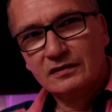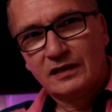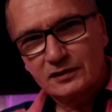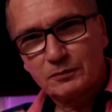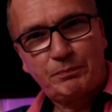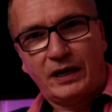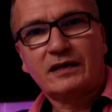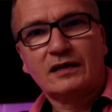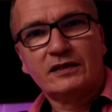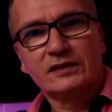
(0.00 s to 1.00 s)
Does a
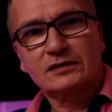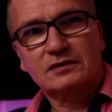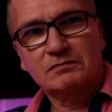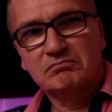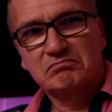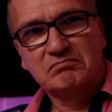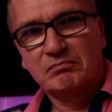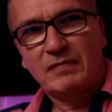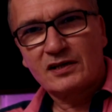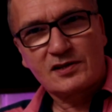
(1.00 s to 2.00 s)
packing list
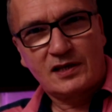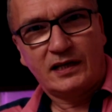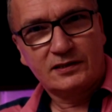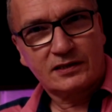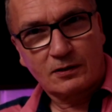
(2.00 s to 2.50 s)
make sense